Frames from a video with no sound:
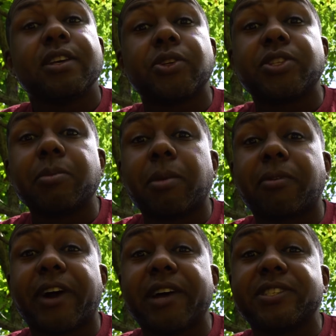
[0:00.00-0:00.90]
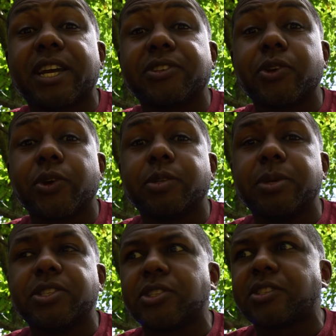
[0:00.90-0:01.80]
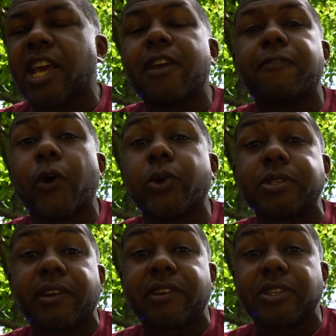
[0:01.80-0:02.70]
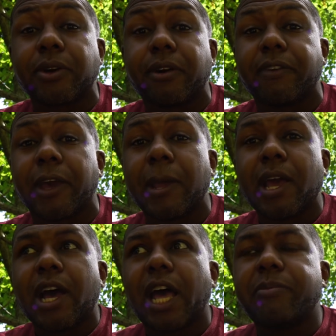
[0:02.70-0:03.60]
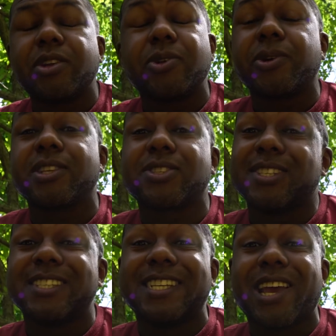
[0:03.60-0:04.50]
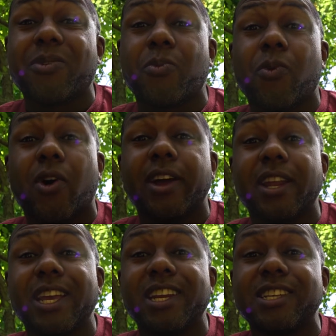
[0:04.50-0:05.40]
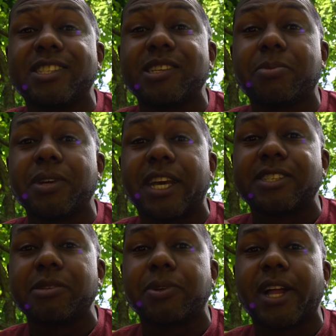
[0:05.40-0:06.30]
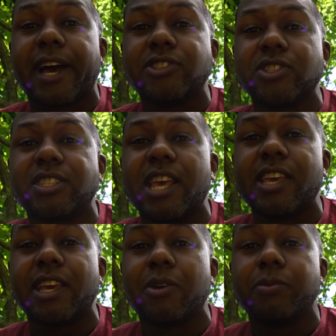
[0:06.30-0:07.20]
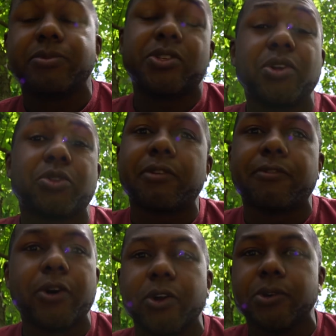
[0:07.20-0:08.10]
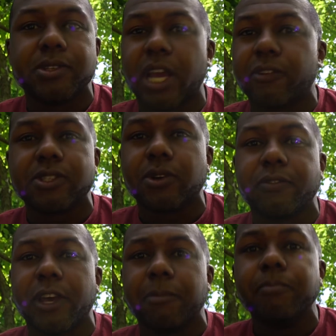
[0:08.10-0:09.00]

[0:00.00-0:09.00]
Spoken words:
So tip number 5 is actually going to be just take photos of every single event. I've been doing this since day one, and it's as simple as just taking 2 to 3 photos every single event.